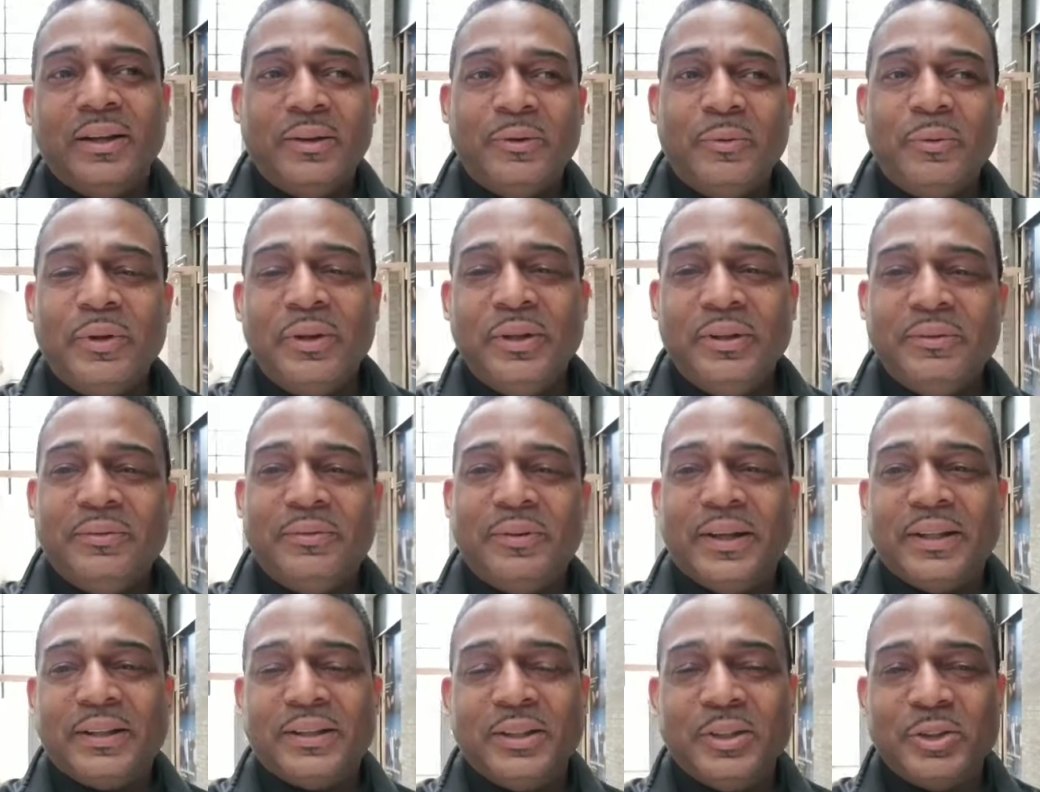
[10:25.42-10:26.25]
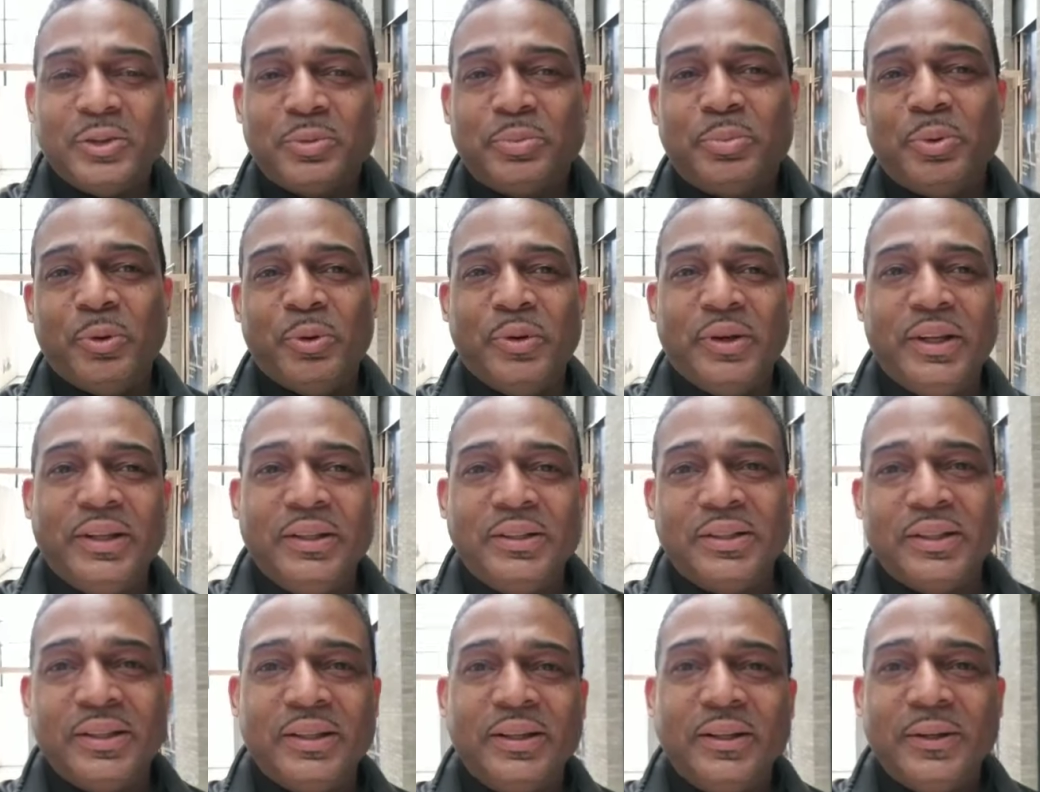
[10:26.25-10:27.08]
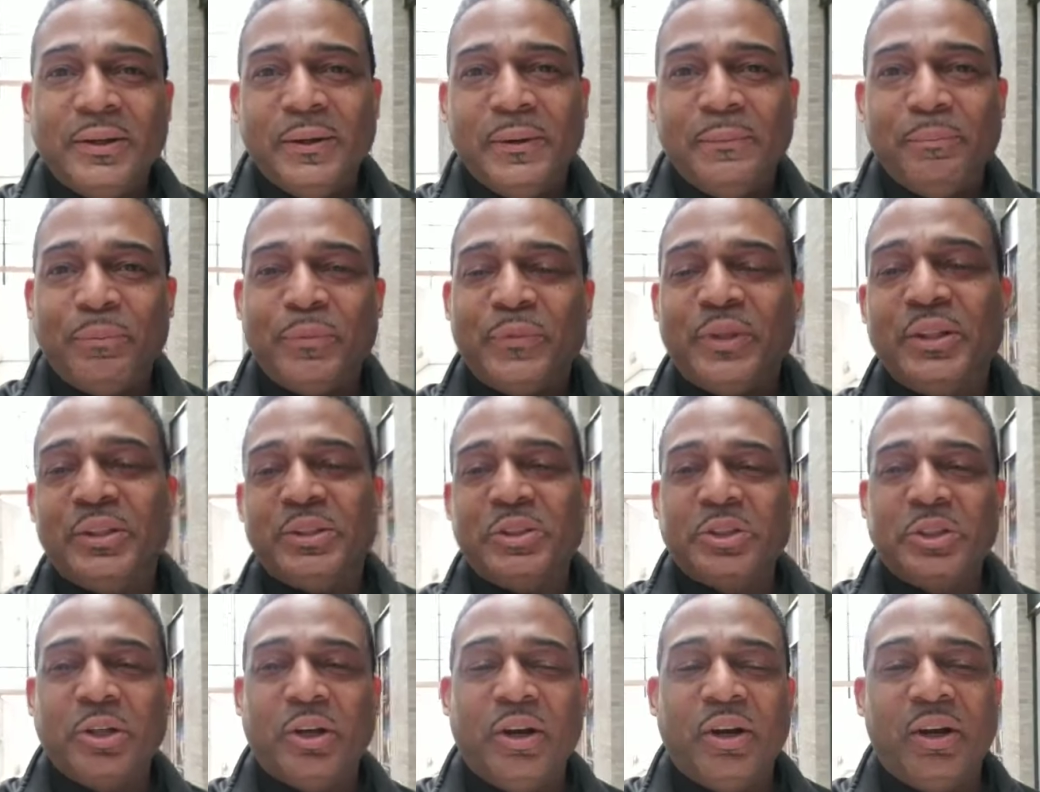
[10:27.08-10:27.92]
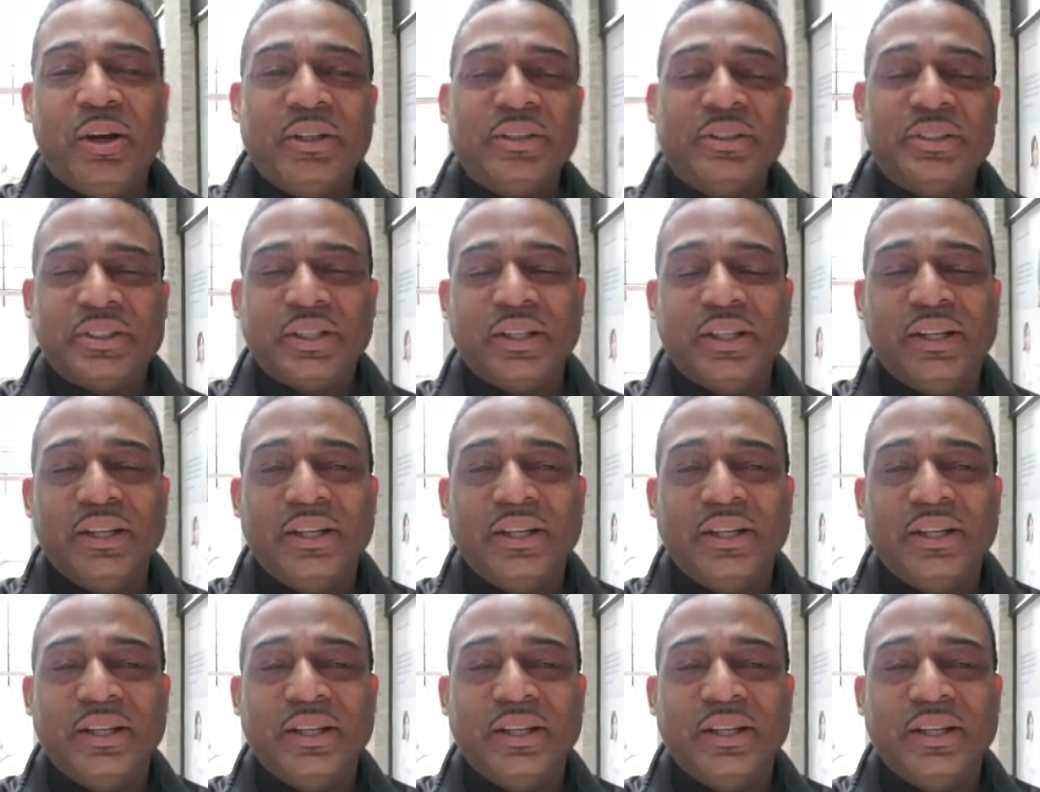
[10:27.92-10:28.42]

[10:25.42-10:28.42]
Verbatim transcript: we've at this point discharged,